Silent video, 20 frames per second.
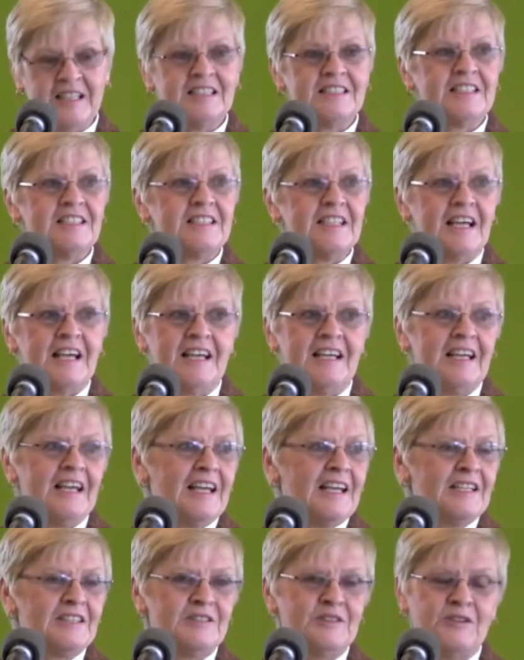today
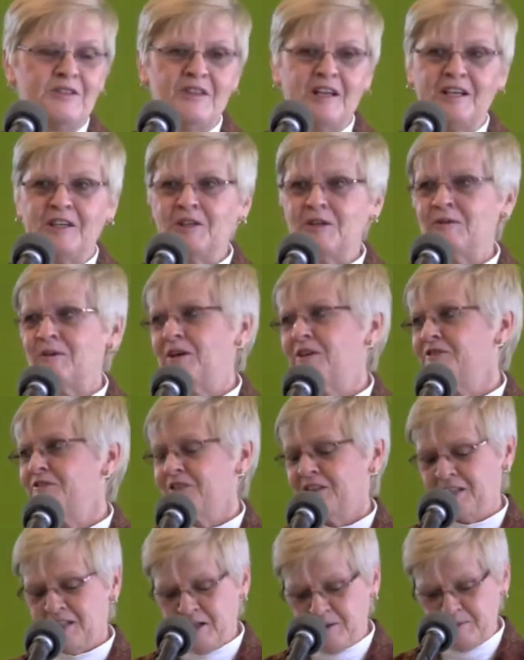and to thank you all
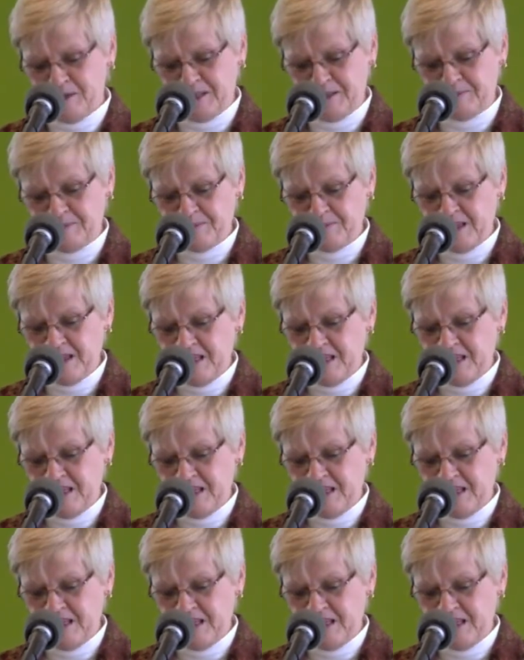for coming.